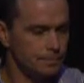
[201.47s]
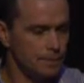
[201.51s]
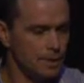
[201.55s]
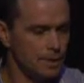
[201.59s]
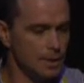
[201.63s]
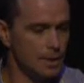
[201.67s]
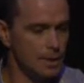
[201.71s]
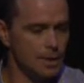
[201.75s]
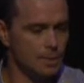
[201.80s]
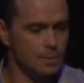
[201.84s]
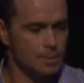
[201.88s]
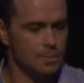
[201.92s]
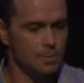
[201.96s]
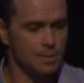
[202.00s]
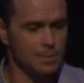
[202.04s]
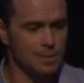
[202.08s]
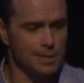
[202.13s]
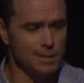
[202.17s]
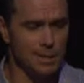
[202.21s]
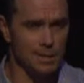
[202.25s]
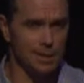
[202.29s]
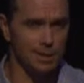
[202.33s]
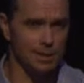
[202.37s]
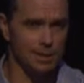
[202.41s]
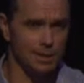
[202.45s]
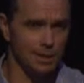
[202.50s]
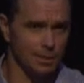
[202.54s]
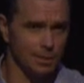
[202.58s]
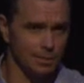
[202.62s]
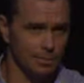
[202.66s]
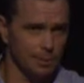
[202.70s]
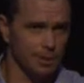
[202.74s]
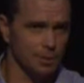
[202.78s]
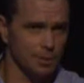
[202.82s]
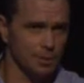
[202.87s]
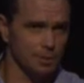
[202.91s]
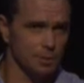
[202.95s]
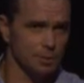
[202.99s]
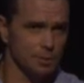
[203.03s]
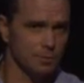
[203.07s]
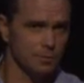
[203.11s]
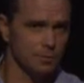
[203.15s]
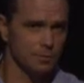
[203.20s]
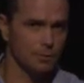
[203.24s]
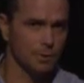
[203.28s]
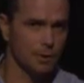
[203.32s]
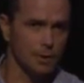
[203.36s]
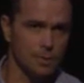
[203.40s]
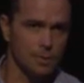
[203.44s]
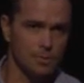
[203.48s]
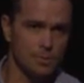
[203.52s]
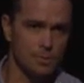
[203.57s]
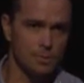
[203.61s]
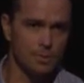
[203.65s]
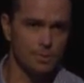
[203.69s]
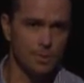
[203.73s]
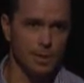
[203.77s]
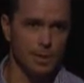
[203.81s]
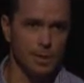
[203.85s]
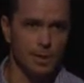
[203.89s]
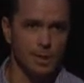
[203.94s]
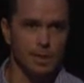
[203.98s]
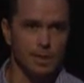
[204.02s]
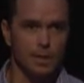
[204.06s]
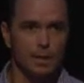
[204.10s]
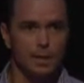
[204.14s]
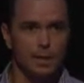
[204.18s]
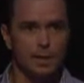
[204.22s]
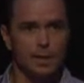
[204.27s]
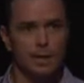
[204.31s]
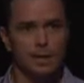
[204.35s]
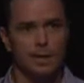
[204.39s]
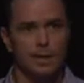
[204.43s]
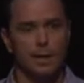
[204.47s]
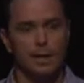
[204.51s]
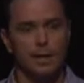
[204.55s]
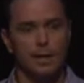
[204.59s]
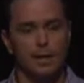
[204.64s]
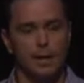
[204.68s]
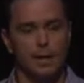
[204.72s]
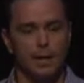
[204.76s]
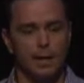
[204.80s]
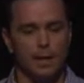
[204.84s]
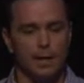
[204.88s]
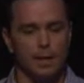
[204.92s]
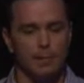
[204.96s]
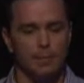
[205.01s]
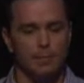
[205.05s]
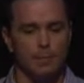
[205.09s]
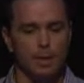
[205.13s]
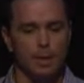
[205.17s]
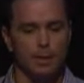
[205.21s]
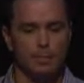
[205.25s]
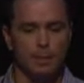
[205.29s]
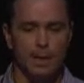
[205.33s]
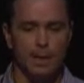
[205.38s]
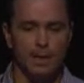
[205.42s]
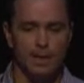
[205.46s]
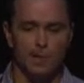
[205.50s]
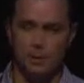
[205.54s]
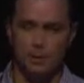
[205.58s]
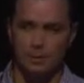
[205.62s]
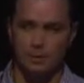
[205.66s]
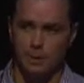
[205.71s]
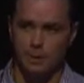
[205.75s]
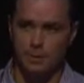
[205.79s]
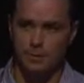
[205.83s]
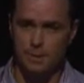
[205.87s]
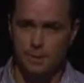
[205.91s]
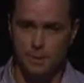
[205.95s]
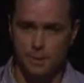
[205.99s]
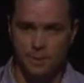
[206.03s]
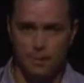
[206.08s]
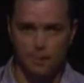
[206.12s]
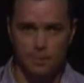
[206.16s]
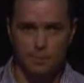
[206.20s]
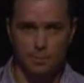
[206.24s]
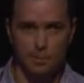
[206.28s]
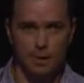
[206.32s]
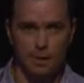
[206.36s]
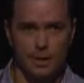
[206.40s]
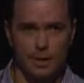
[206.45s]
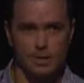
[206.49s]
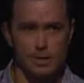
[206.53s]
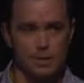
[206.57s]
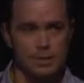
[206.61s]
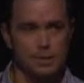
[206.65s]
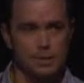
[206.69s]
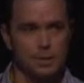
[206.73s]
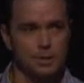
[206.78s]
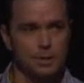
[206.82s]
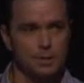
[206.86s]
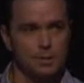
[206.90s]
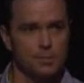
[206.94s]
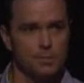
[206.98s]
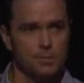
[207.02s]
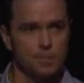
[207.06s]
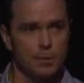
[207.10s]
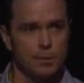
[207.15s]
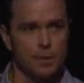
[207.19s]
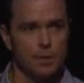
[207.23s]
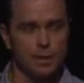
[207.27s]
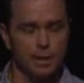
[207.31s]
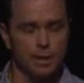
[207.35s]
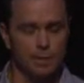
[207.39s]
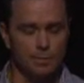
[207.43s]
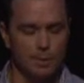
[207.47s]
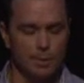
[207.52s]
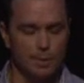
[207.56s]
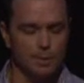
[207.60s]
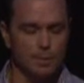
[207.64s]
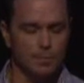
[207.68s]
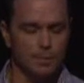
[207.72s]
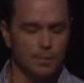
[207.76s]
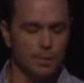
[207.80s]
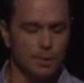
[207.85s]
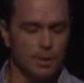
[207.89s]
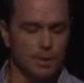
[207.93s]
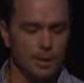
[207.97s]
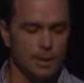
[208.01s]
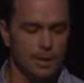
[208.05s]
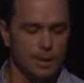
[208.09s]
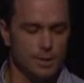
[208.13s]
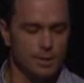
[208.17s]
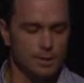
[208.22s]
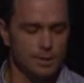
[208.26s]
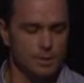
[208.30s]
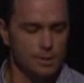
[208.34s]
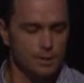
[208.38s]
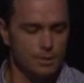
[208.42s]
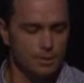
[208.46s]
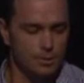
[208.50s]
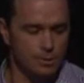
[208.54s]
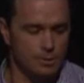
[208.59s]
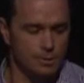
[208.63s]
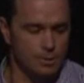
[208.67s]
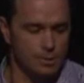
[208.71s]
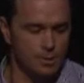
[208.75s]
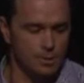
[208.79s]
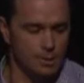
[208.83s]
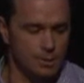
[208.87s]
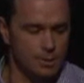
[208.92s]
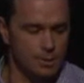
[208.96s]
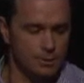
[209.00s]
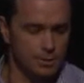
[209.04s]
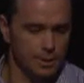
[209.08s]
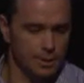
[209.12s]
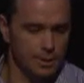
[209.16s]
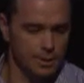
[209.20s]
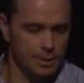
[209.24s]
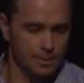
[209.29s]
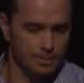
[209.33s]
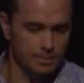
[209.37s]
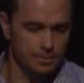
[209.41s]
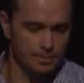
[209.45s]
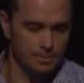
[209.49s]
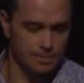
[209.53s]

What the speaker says: And that was particularly a big issue for us with many partial FTE practitioners working in multiple locations across the district.